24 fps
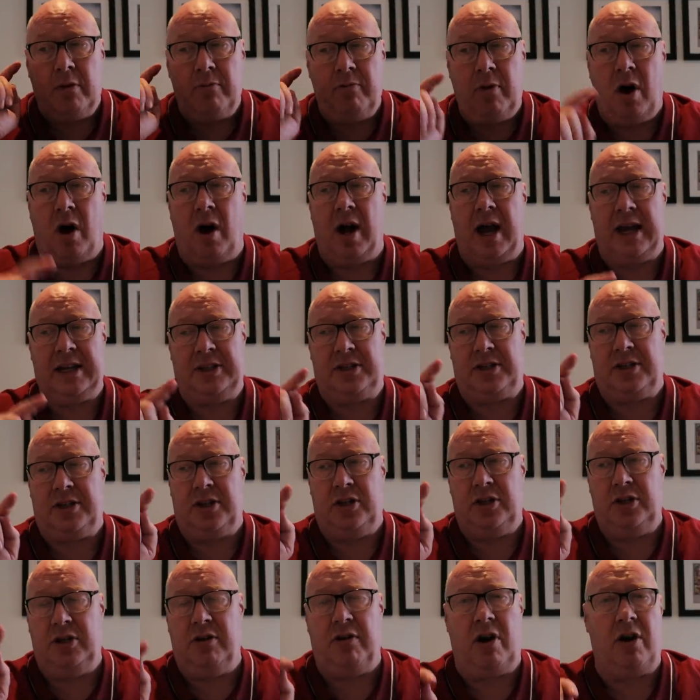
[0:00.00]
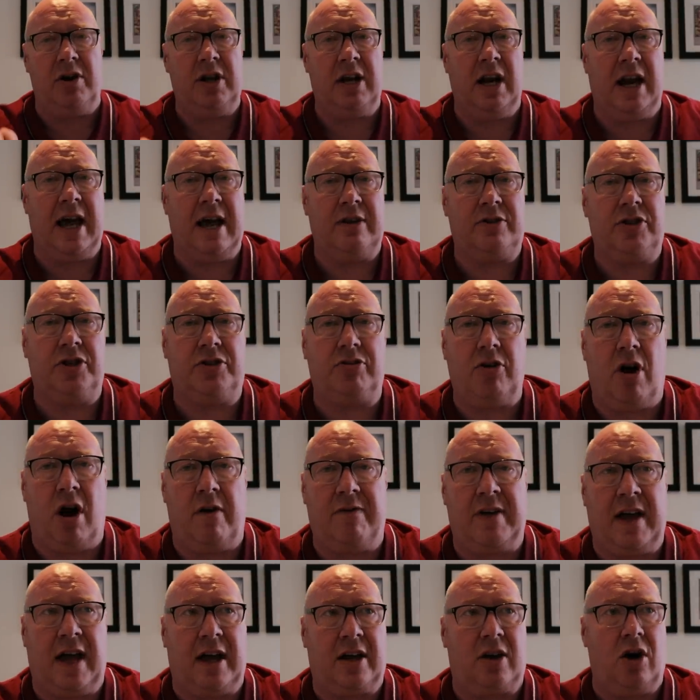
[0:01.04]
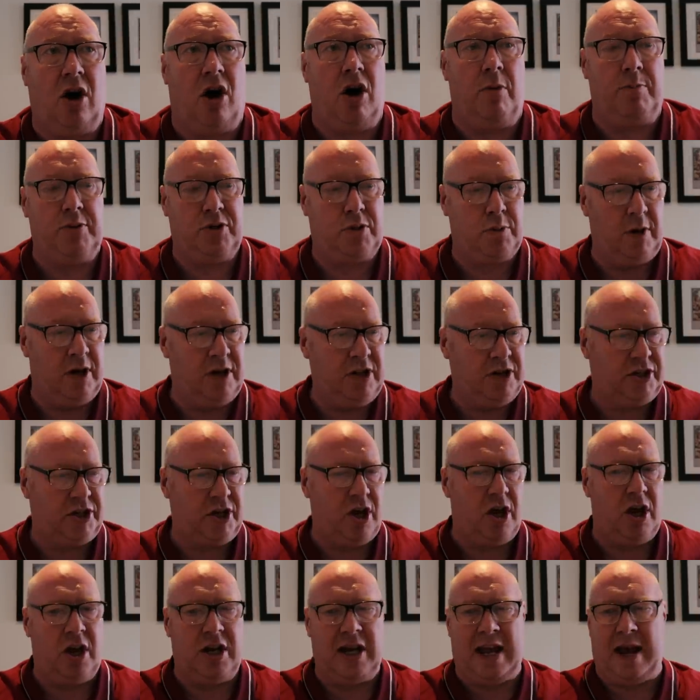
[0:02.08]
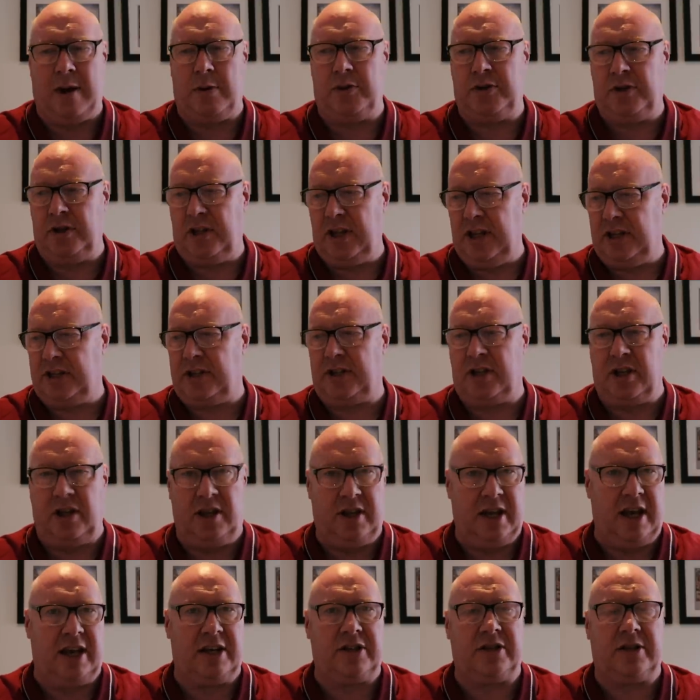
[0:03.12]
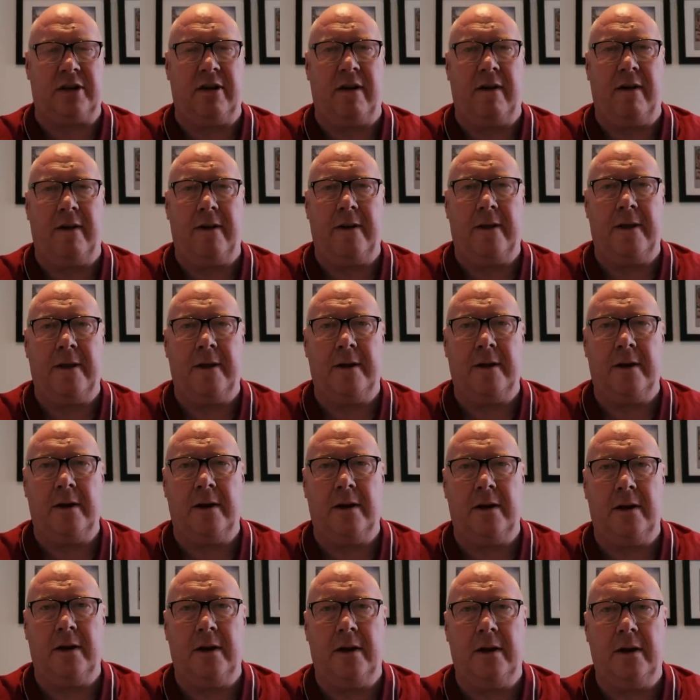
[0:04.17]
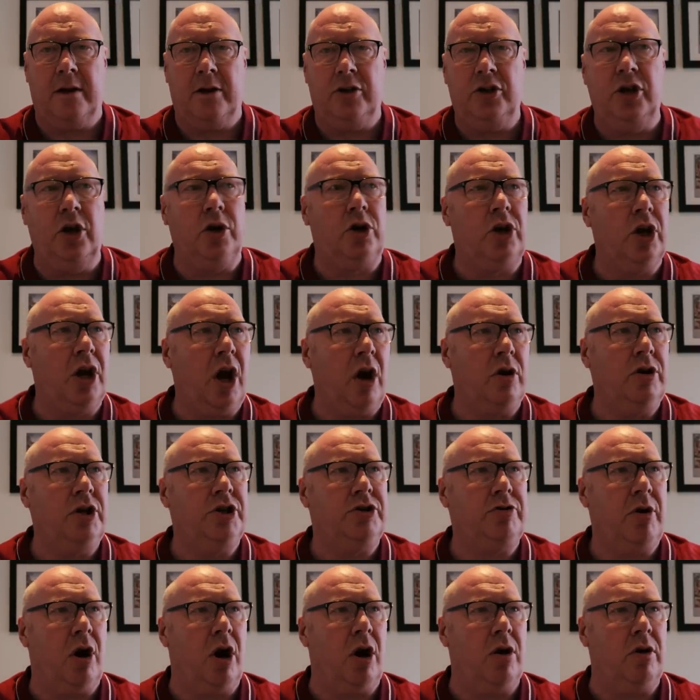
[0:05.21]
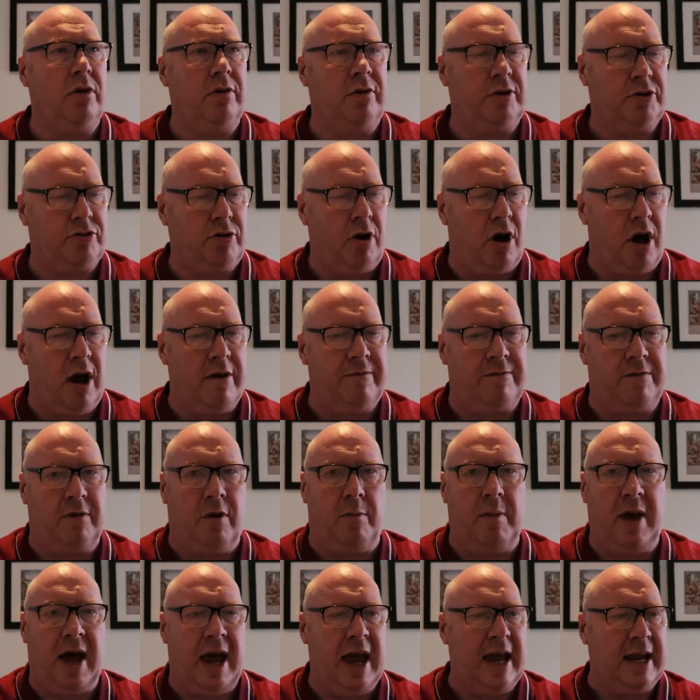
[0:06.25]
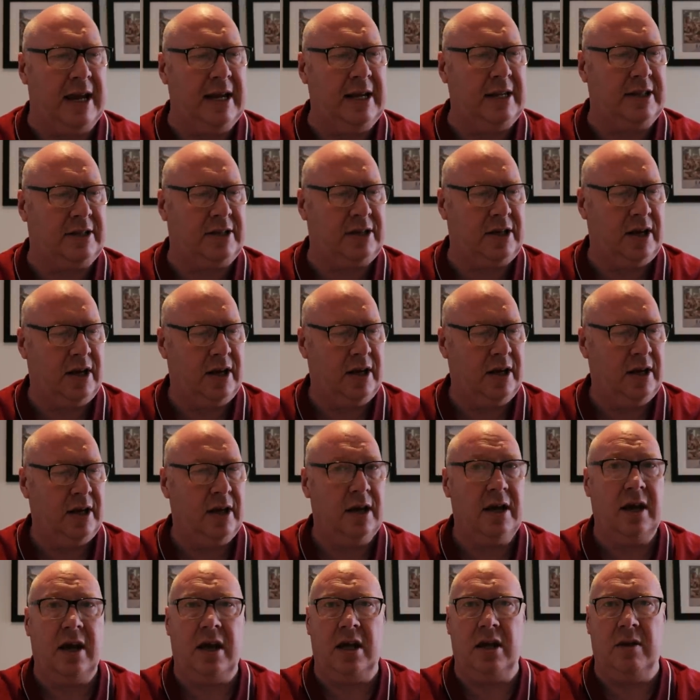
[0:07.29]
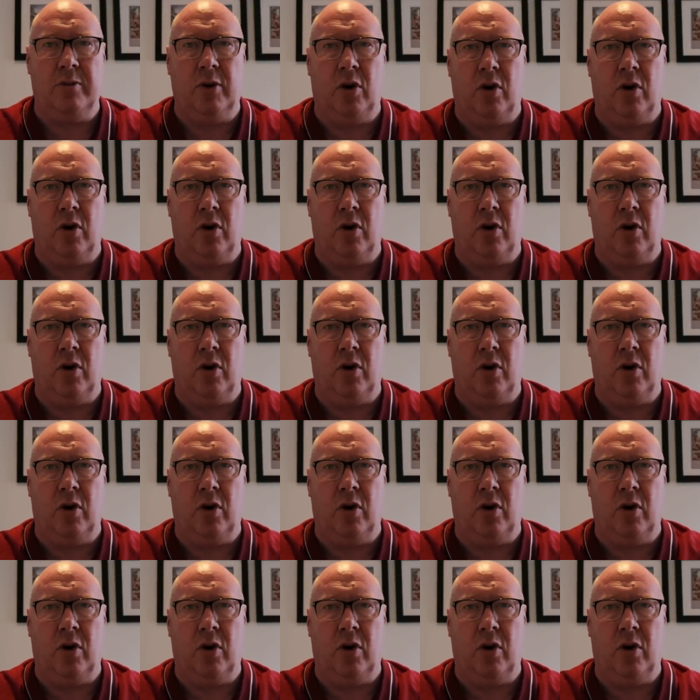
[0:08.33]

right, you're only allowed to drive that car between the certain hours of this and this. You can only drive from 8 in the